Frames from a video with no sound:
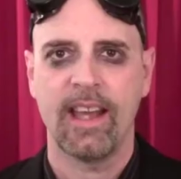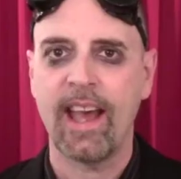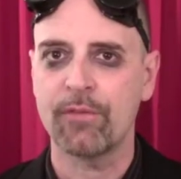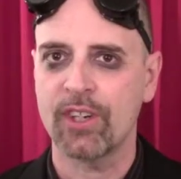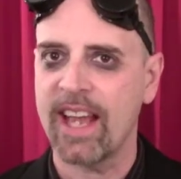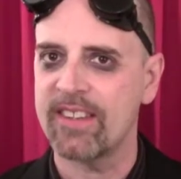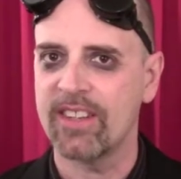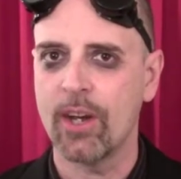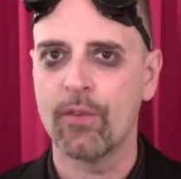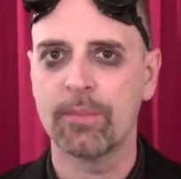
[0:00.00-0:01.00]
After
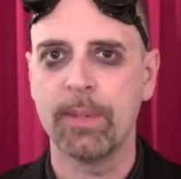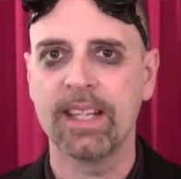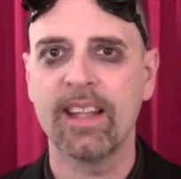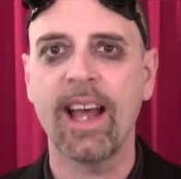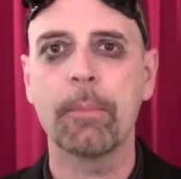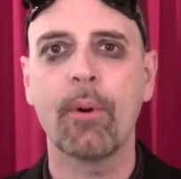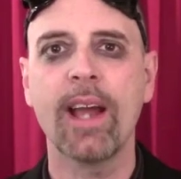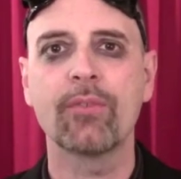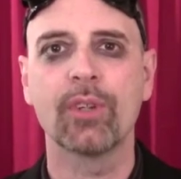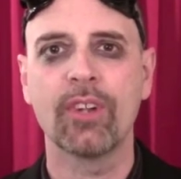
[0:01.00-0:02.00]
Casanova's big night,
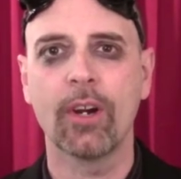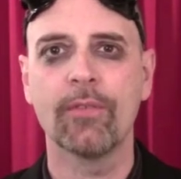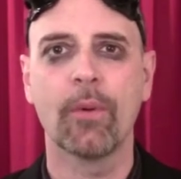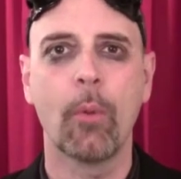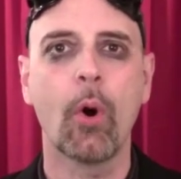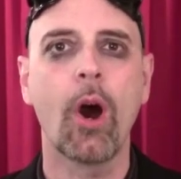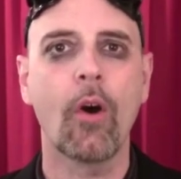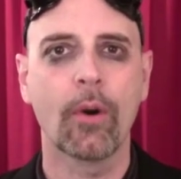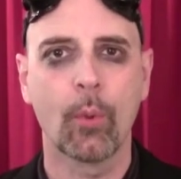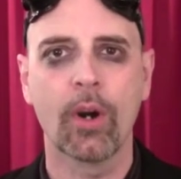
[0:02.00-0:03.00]
Price returned for more
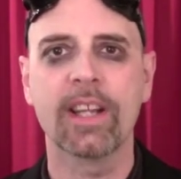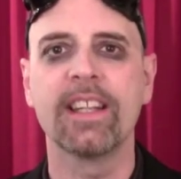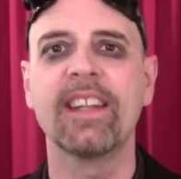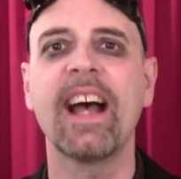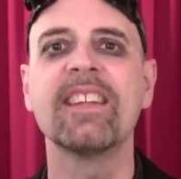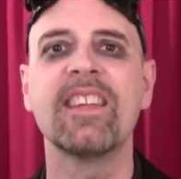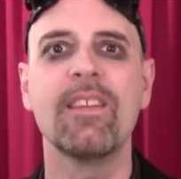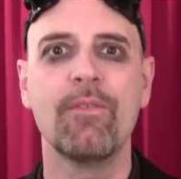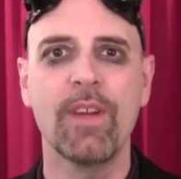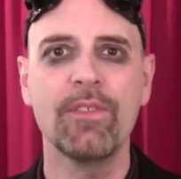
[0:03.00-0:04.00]
horror work in the
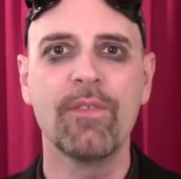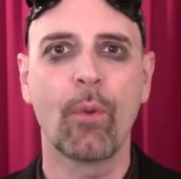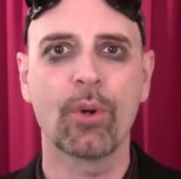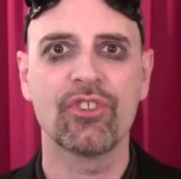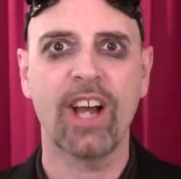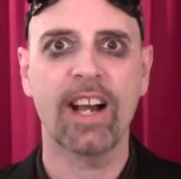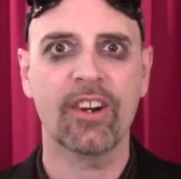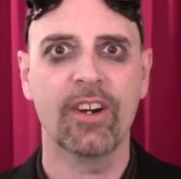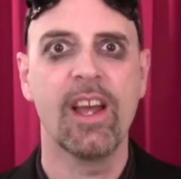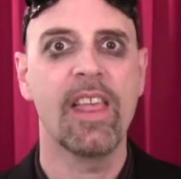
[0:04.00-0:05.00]
1954
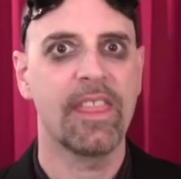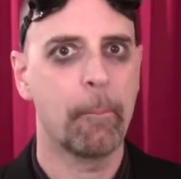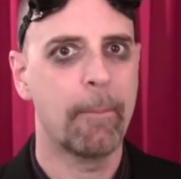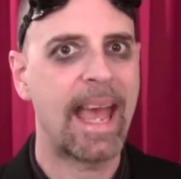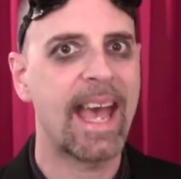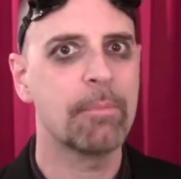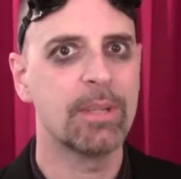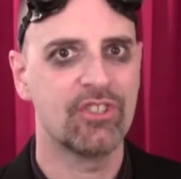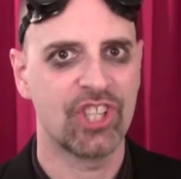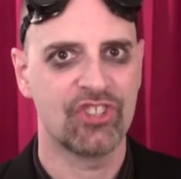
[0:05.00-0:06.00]
shocker, The Mad
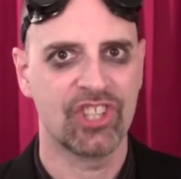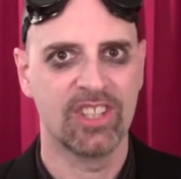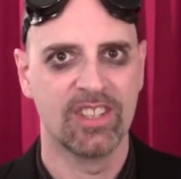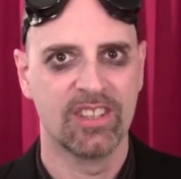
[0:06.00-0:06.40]
Magician.